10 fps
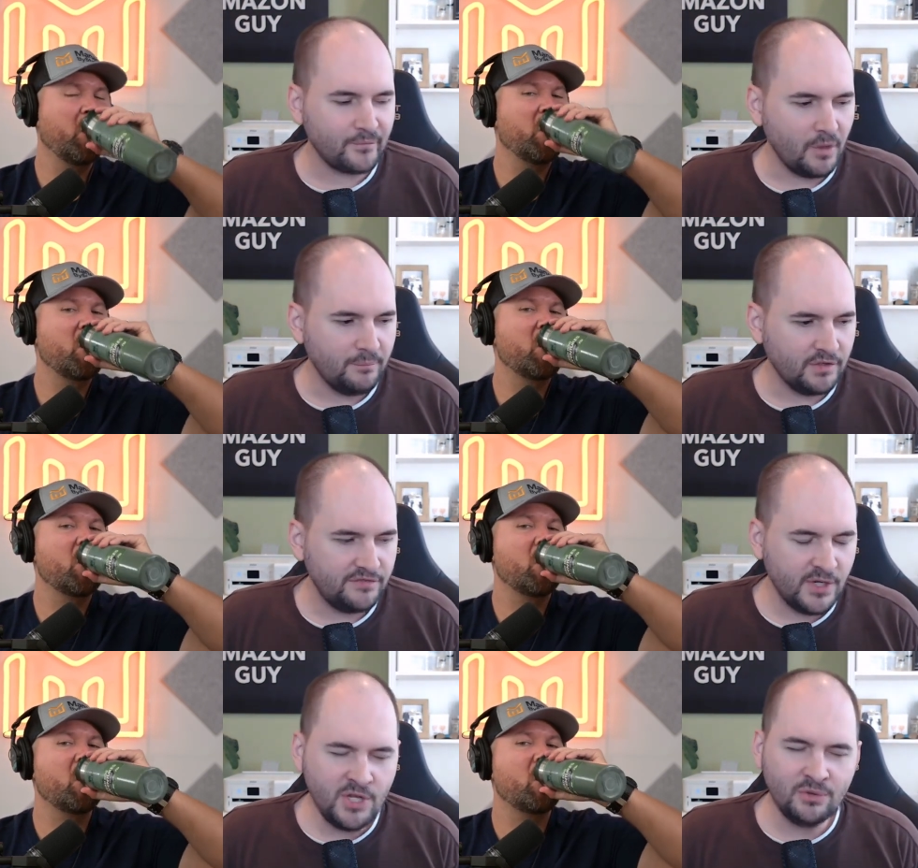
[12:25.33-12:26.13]
Speaker 1: But
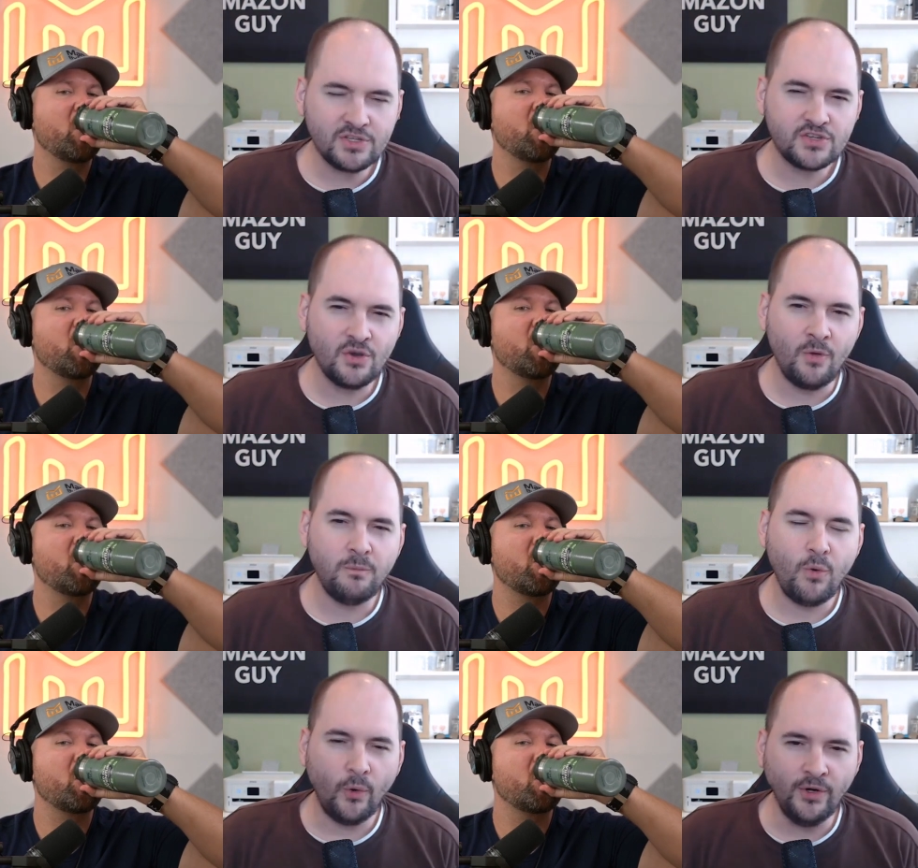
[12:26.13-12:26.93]
video
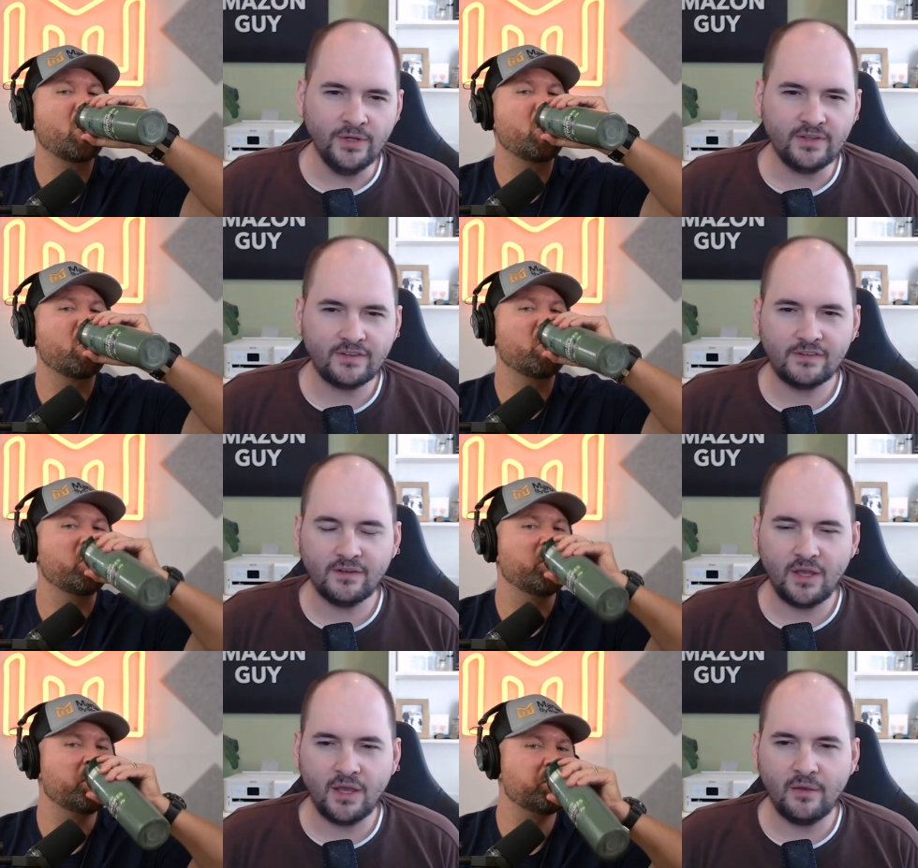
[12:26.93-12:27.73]
is so
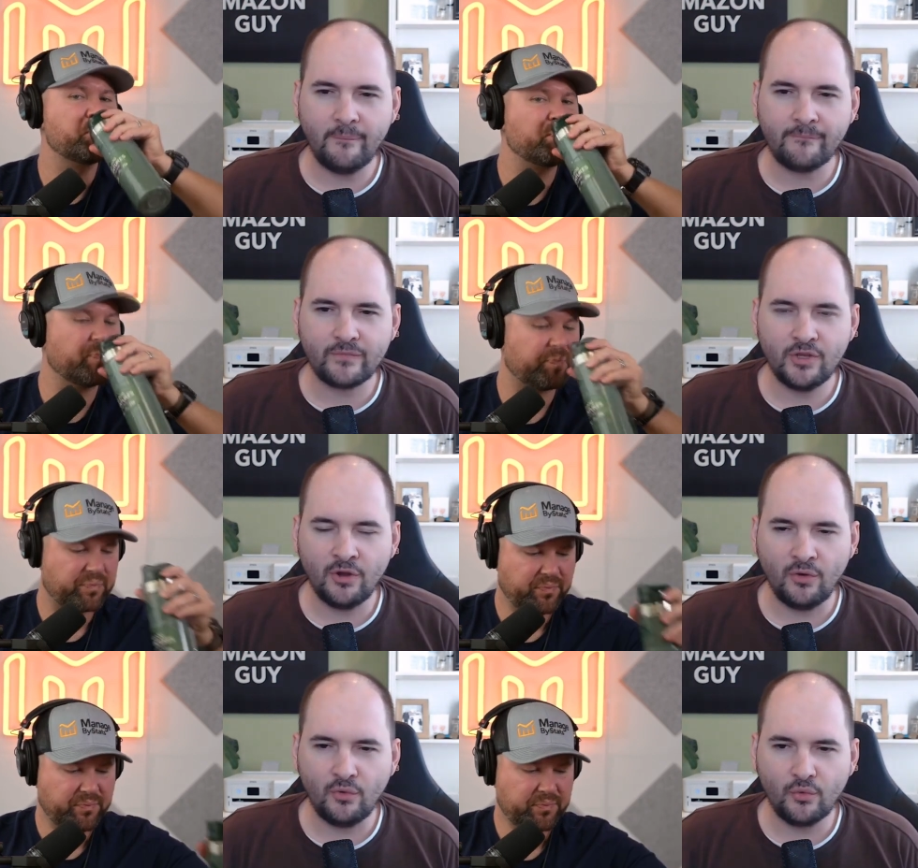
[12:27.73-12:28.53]
important.
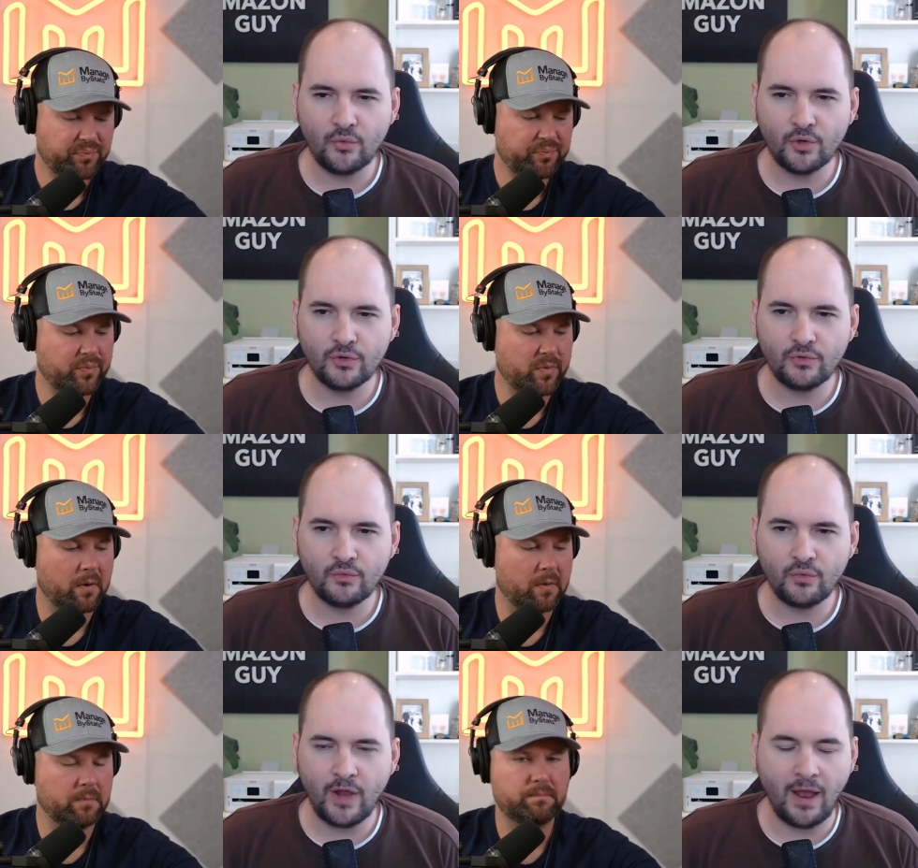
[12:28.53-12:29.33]
You know,
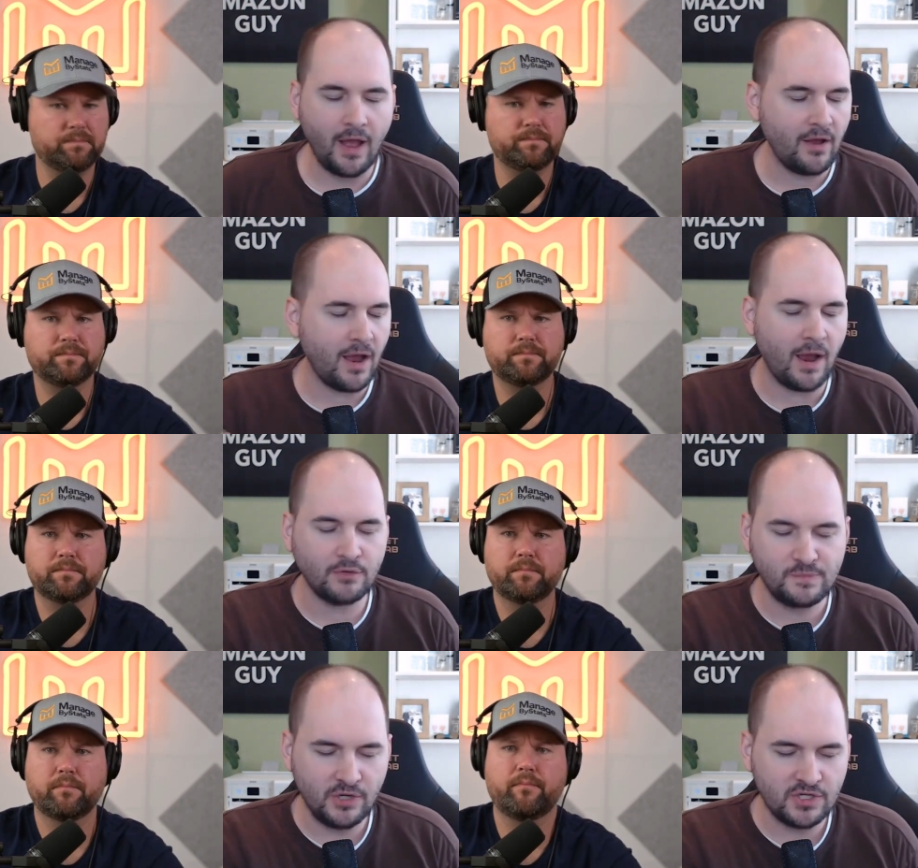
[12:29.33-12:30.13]

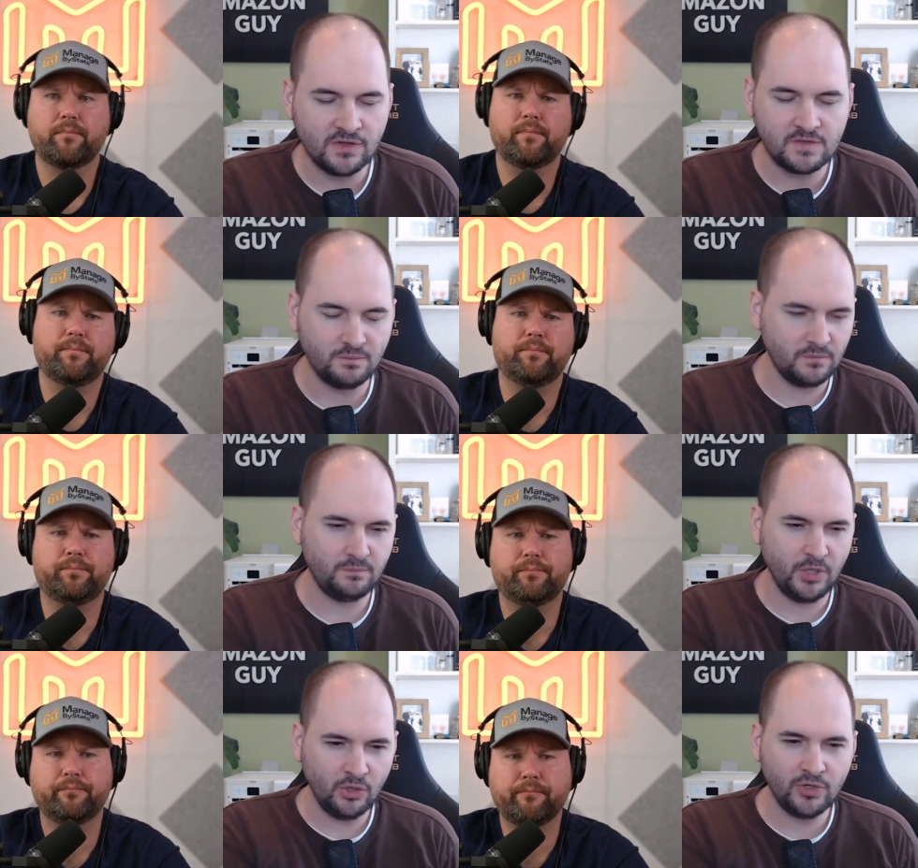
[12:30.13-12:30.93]
I was
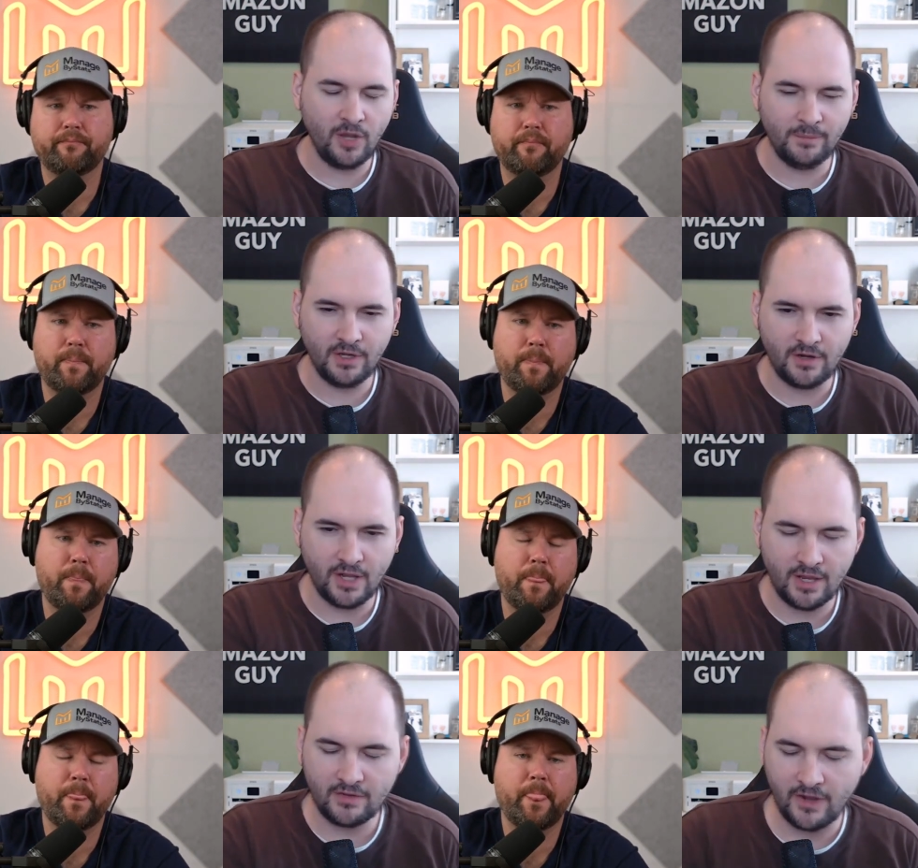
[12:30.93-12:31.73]
pitching this pillow company